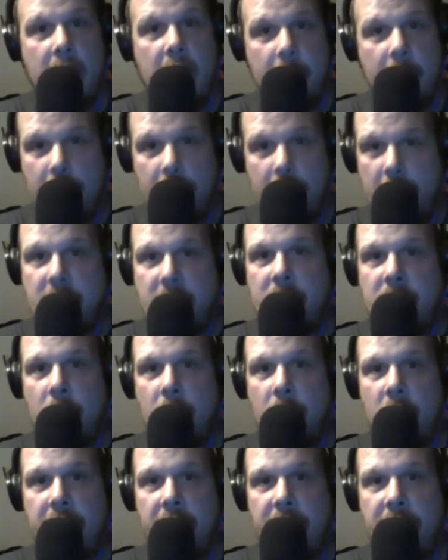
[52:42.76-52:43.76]
maybe some
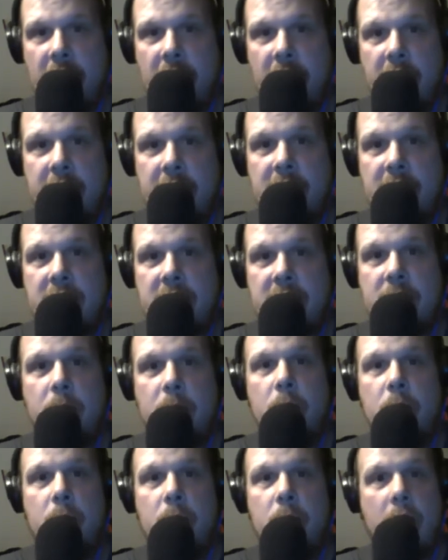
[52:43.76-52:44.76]
hurt feelings,
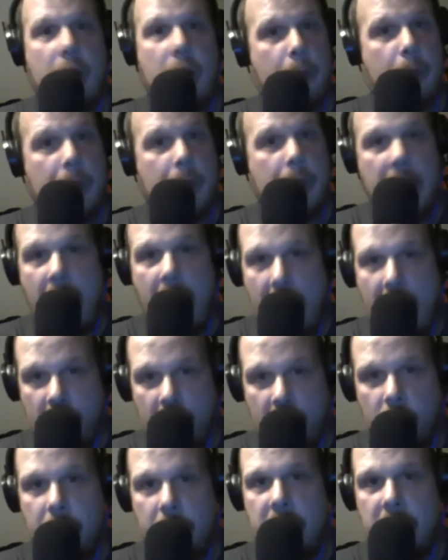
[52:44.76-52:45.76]
but I
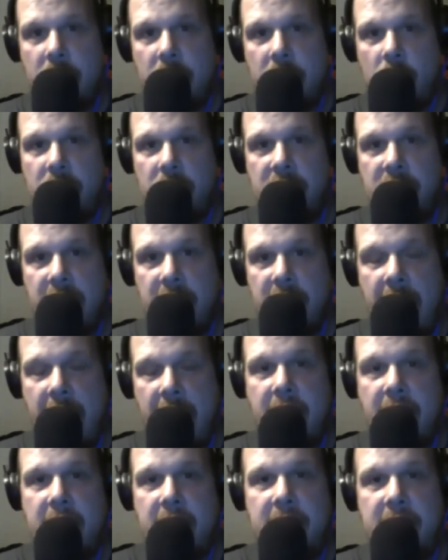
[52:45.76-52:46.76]
will be endorsing
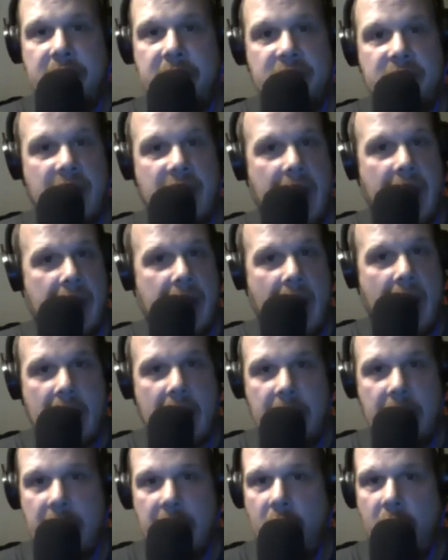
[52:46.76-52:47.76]
candidates, and I
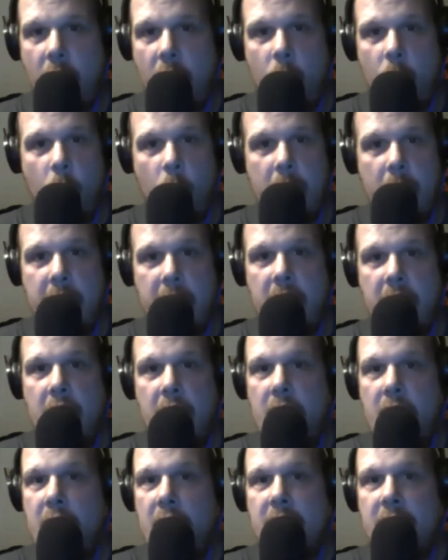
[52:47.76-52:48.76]
cannot wait
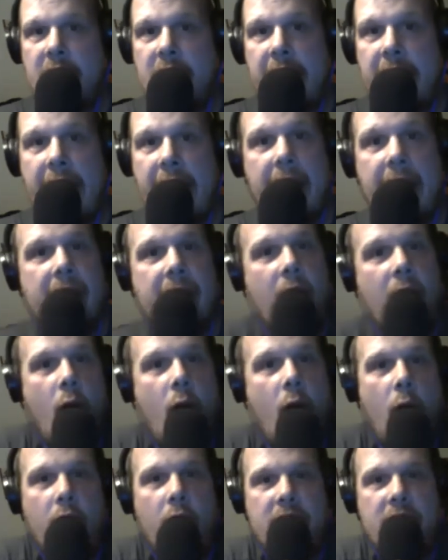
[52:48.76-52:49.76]
to get
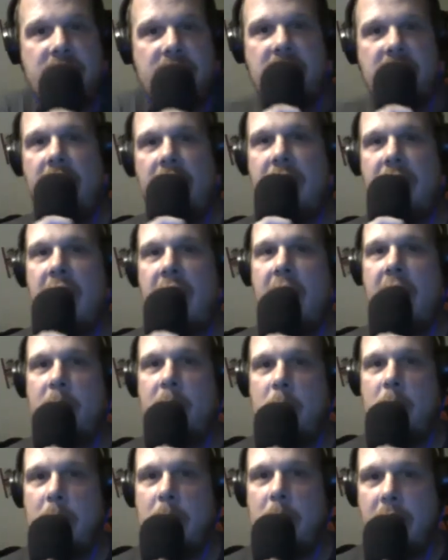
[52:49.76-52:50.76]
all this stuff that I've
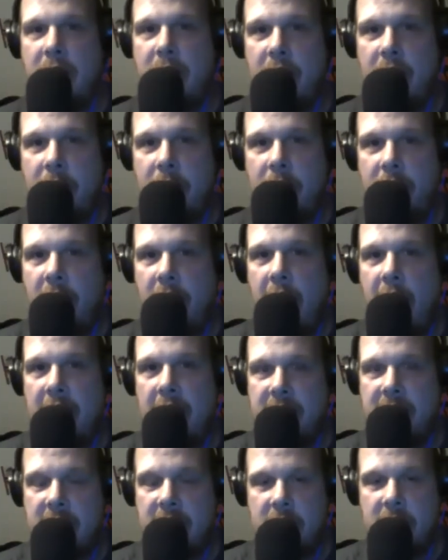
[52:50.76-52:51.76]
been building up for the
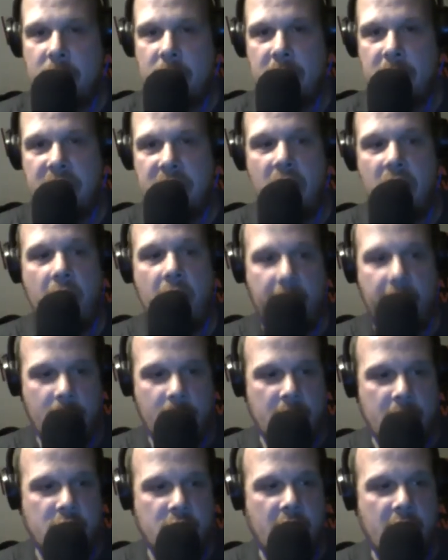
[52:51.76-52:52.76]
last 6 months off
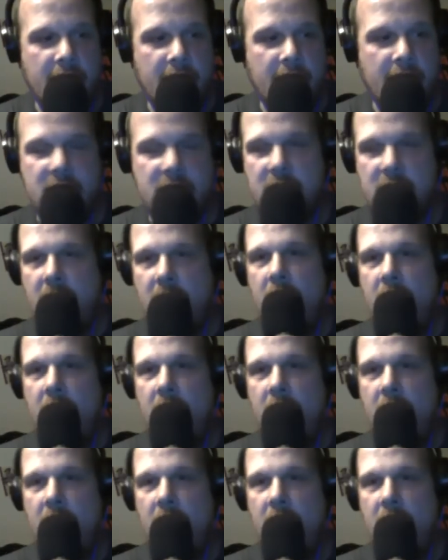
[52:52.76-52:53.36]
my chest.